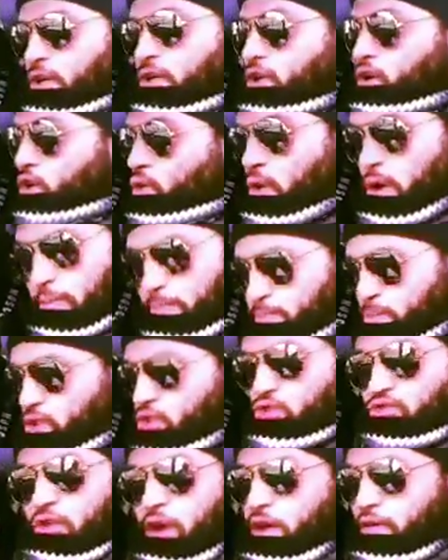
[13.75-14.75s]
fully equipped,
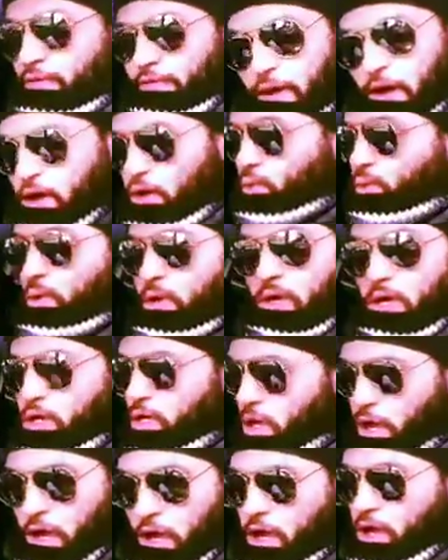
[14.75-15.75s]
the strength ain't a
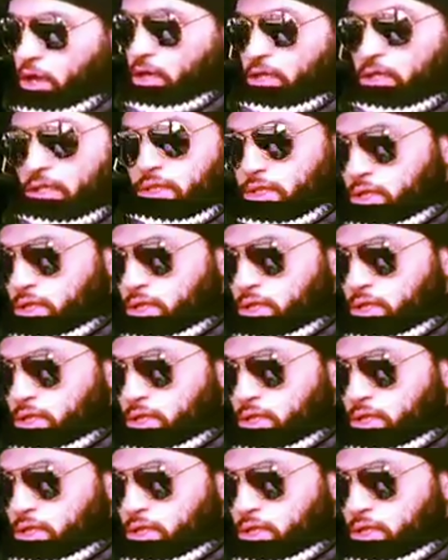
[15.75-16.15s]
weakness.